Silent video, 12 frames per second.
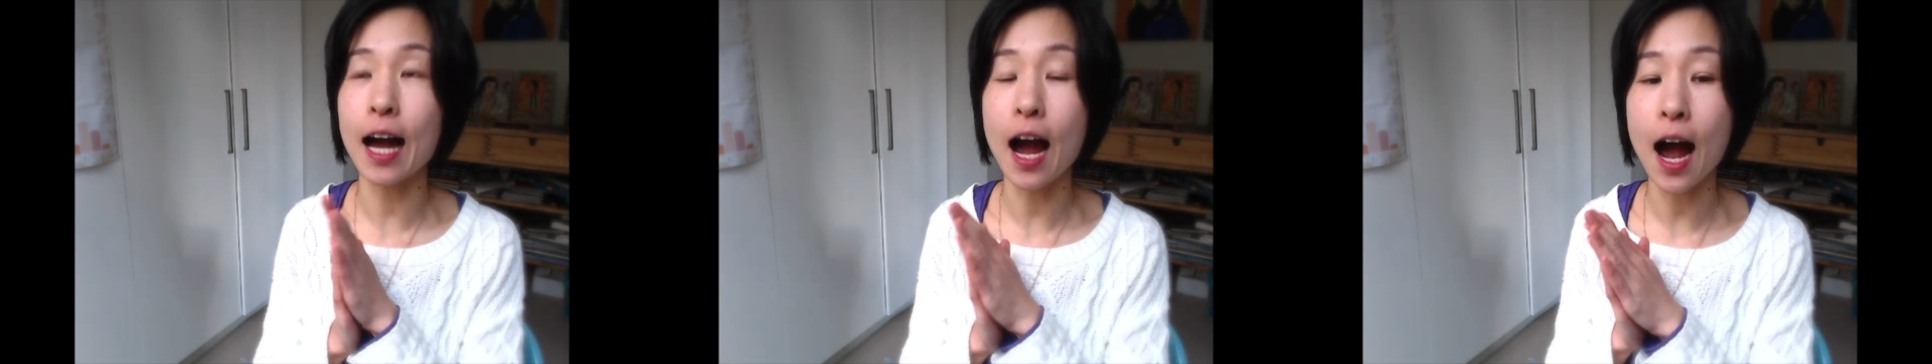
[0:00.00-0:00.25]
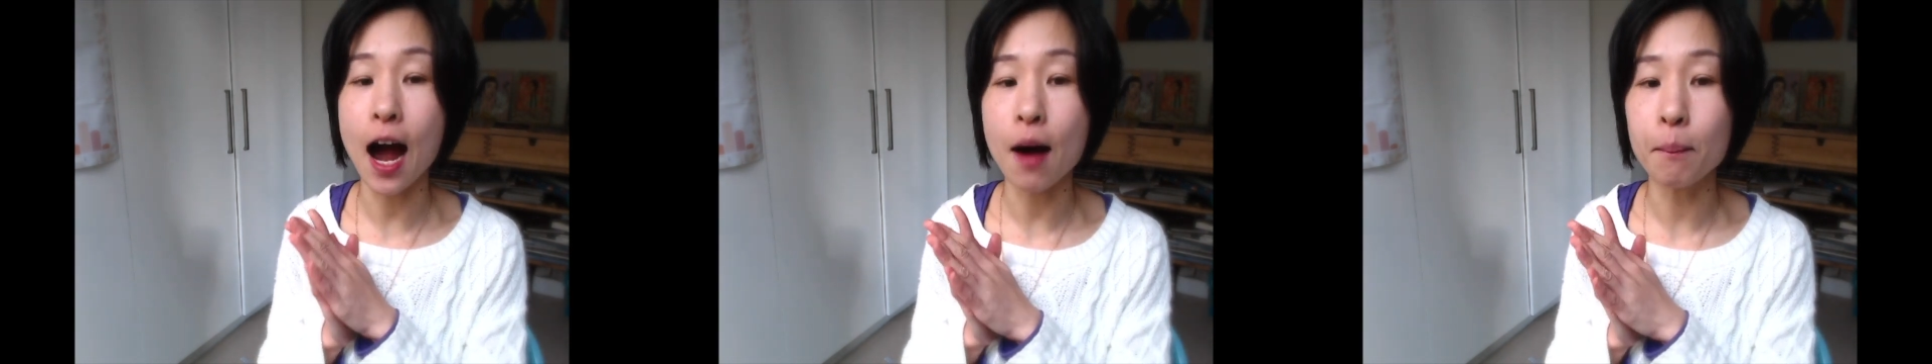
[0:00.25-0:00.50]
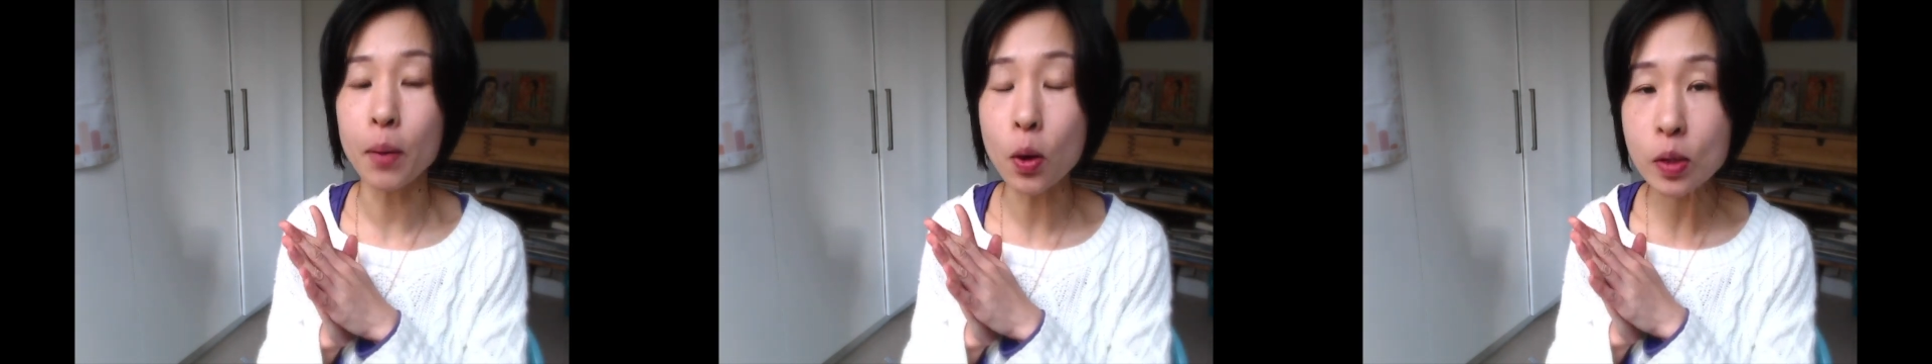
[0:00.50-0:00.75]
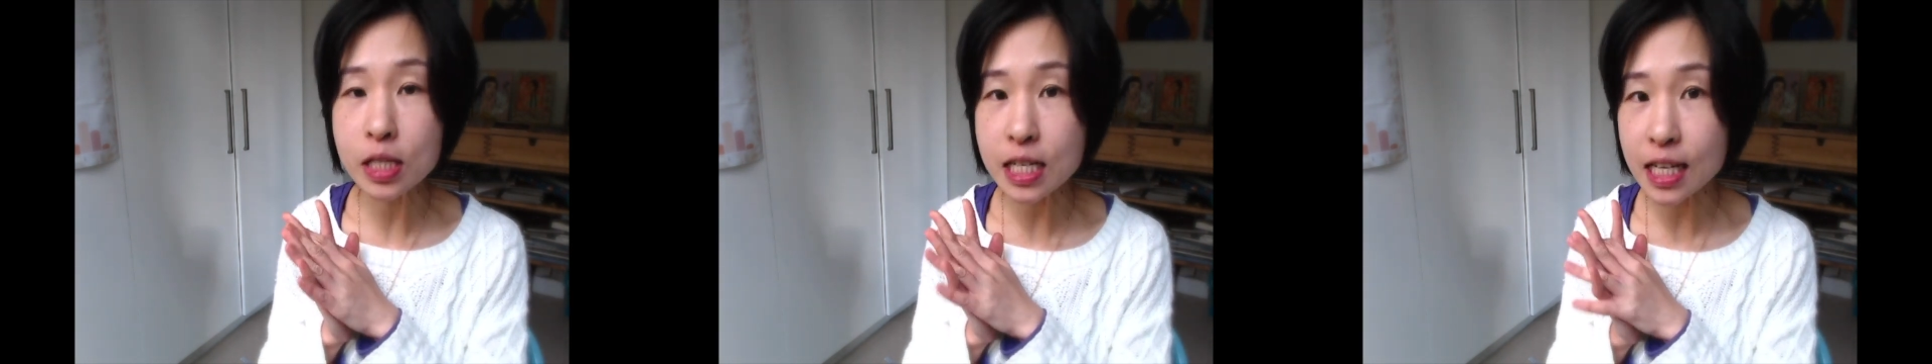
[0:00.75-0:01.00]
are
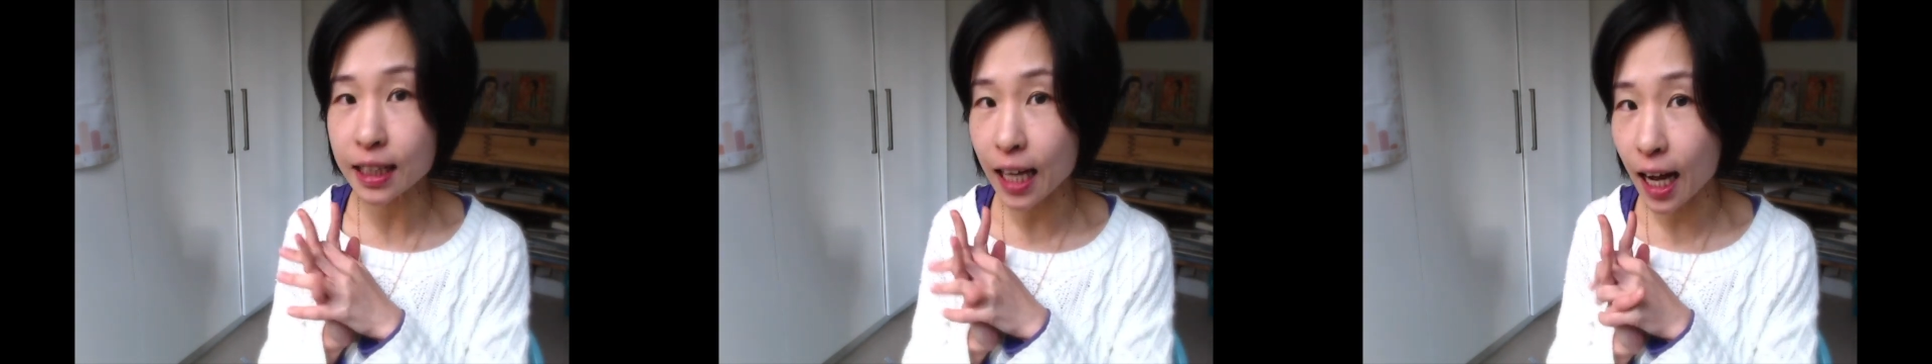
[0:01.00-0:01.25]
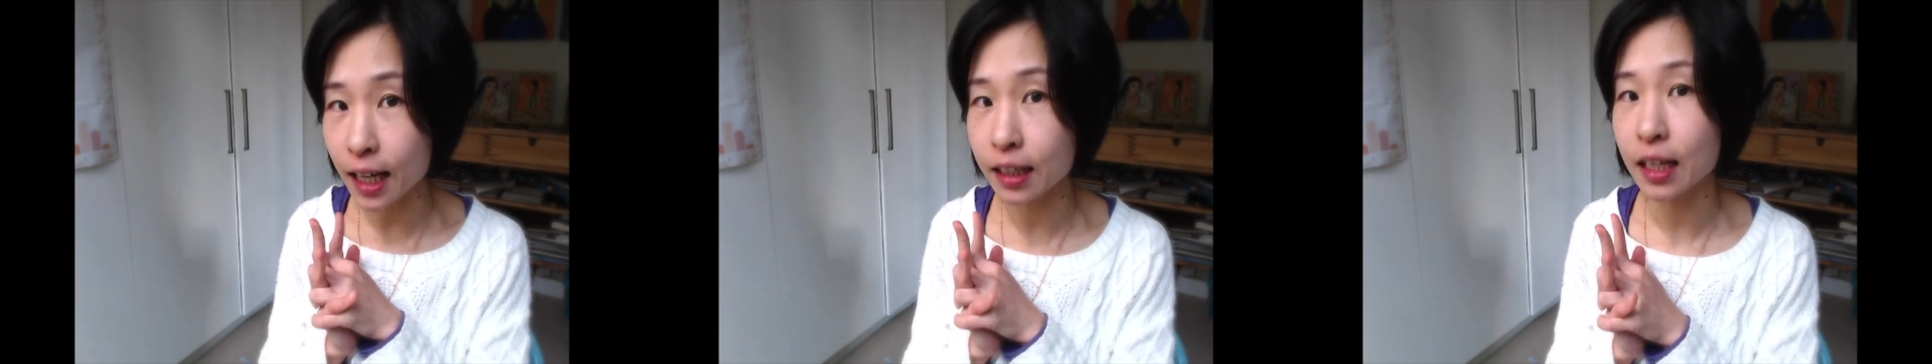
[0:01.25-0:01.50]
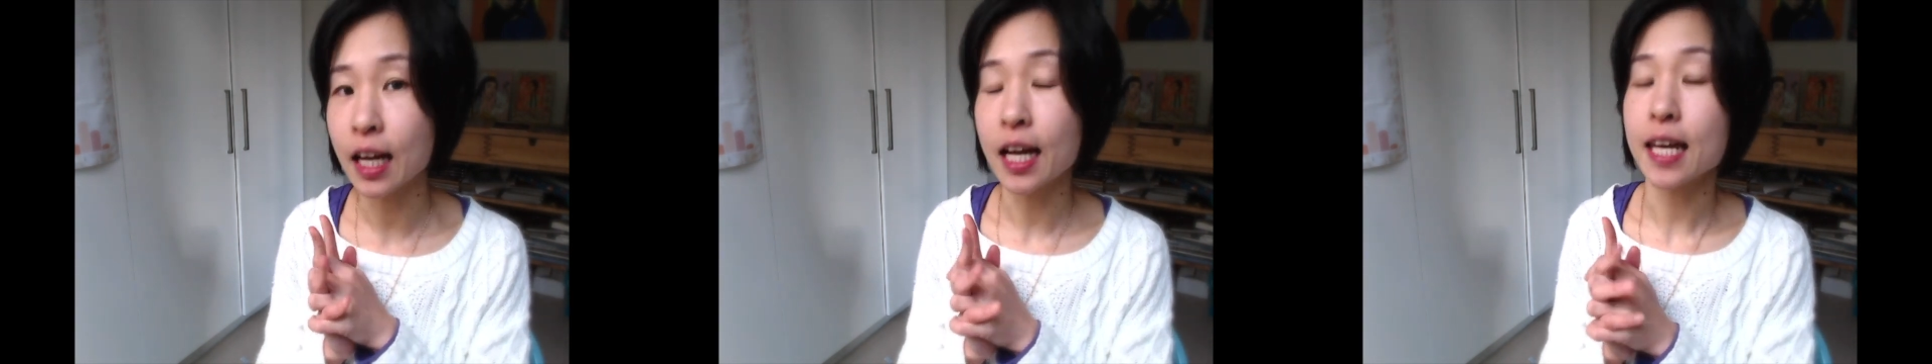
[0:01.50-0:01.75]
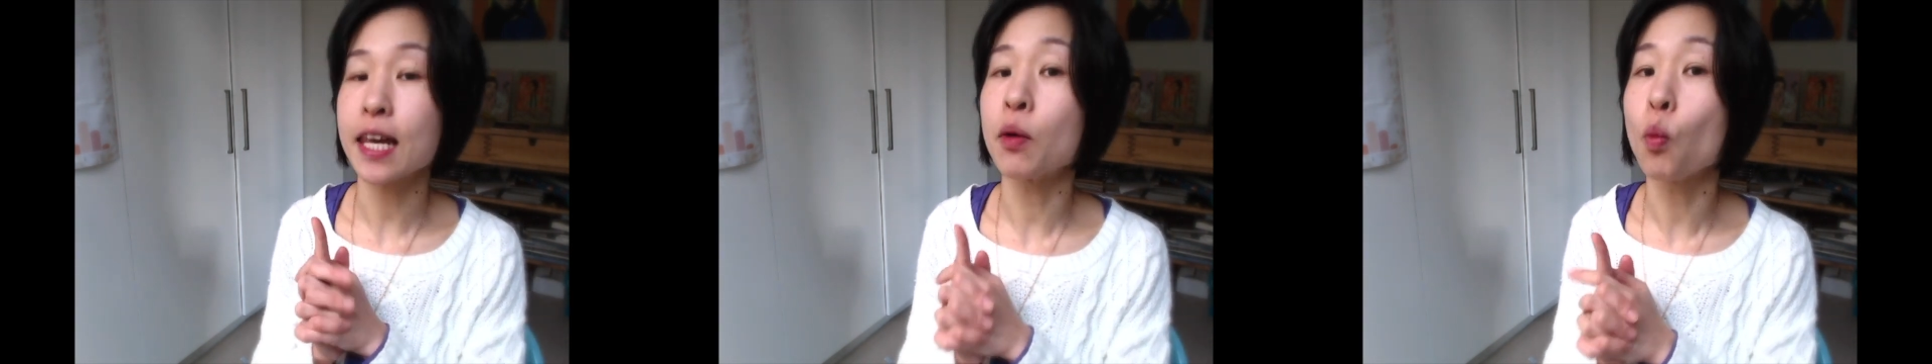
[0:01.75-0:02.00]
mostly done
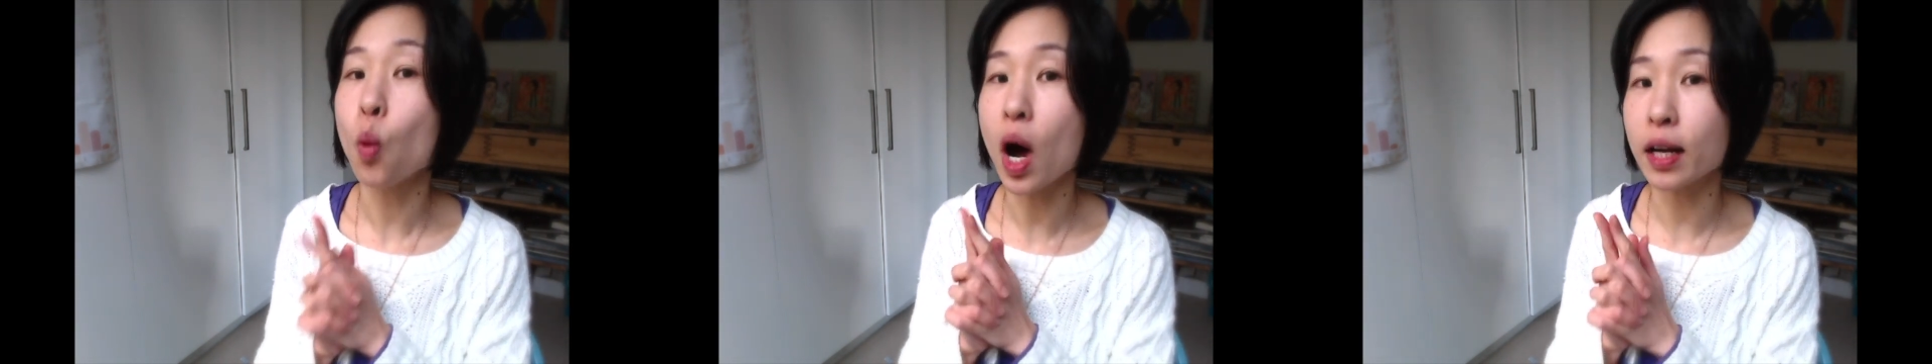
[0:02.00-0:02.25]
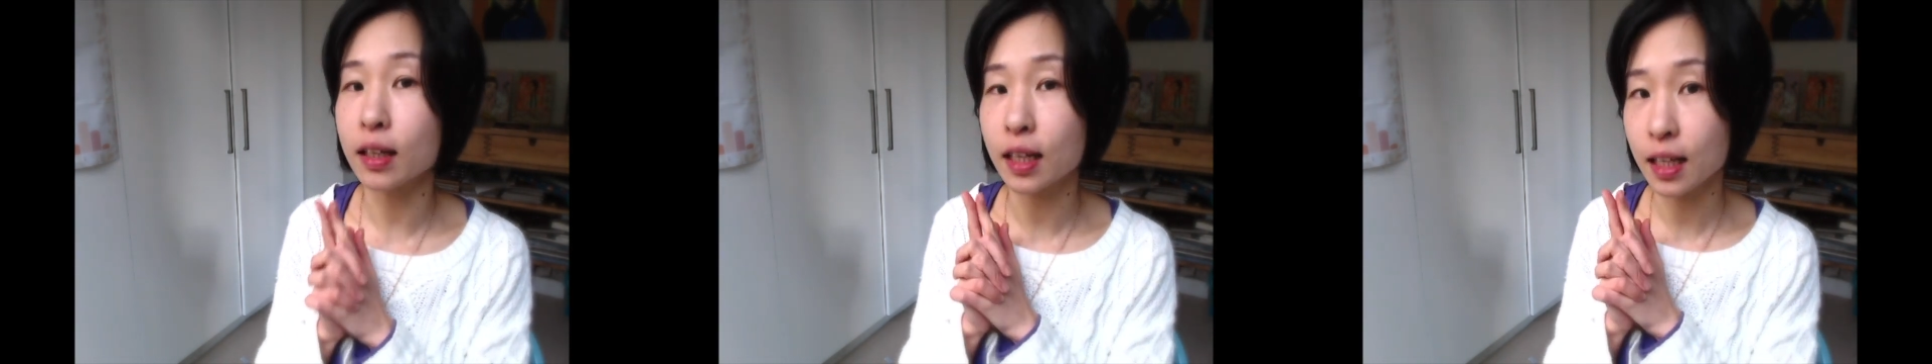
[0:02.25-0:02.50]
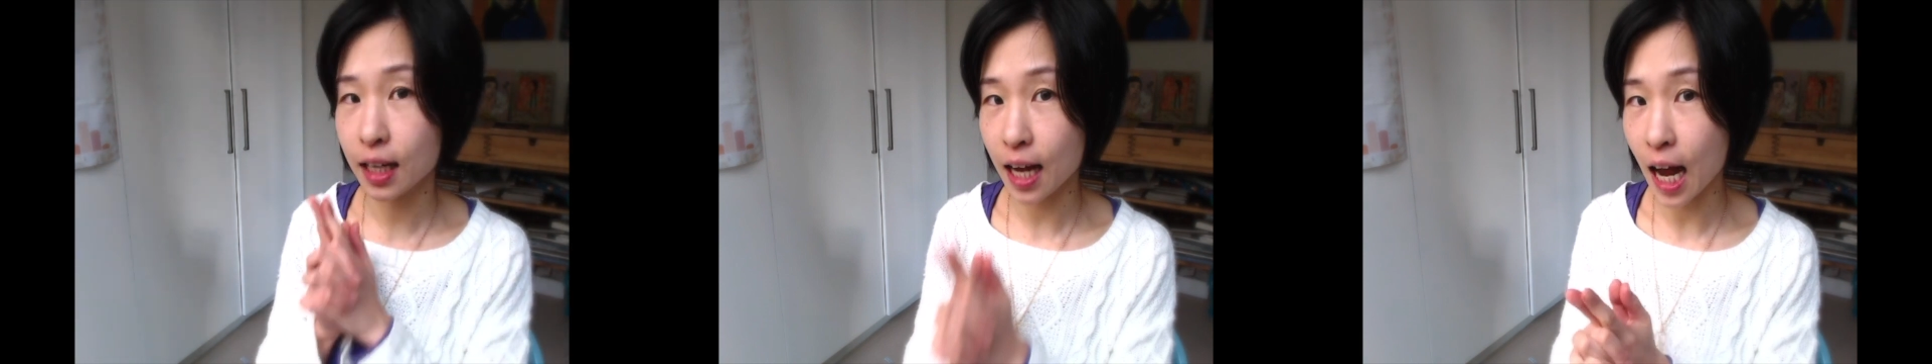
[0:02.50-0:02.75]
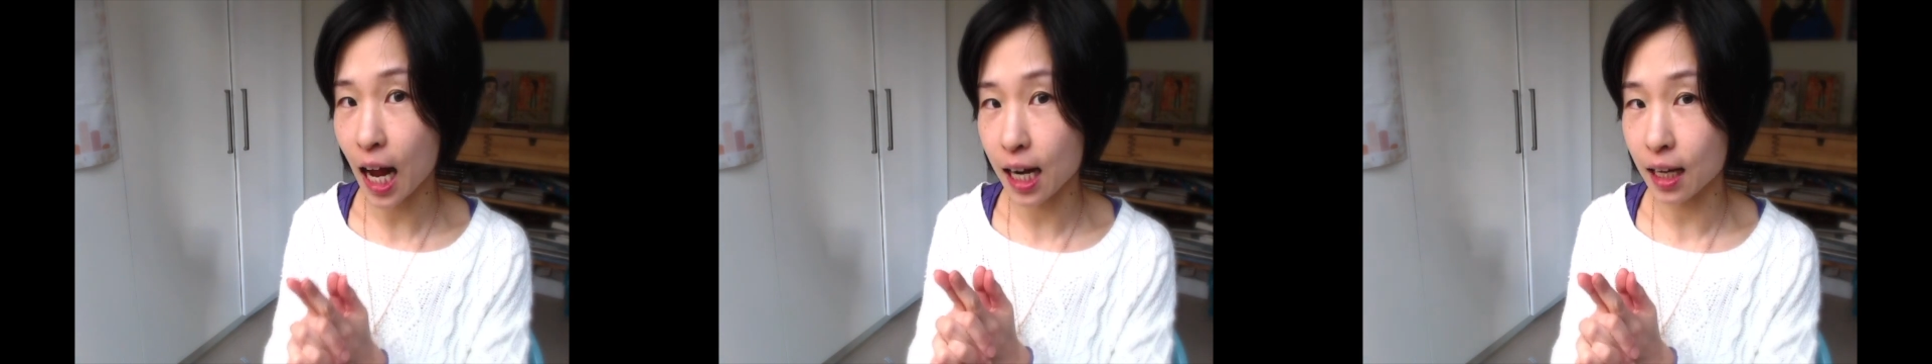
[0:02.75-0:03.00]
in one
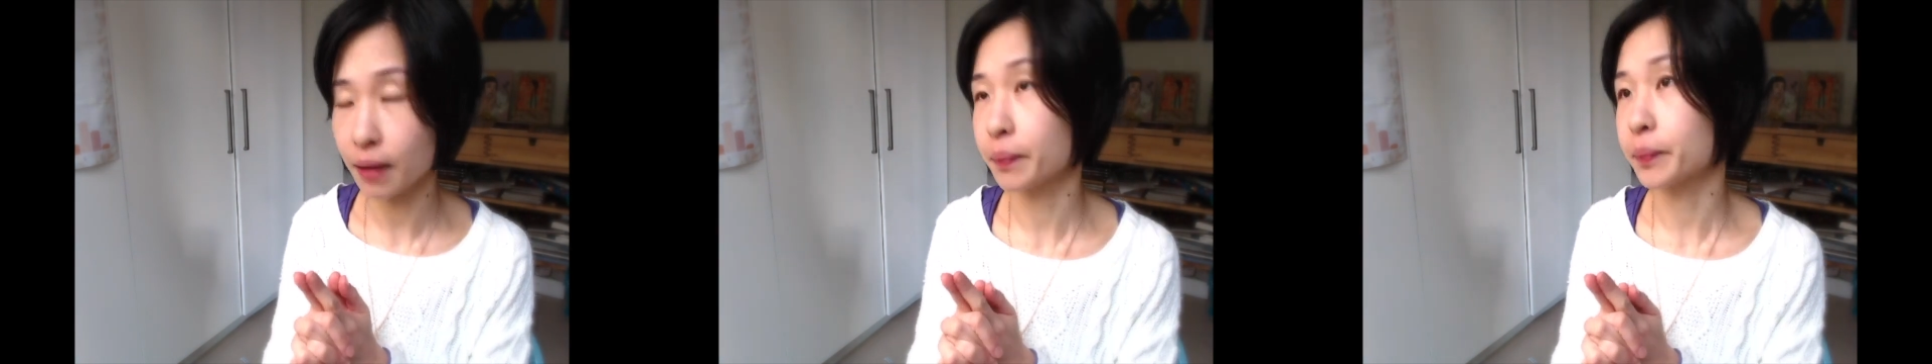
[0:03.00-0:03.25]
color.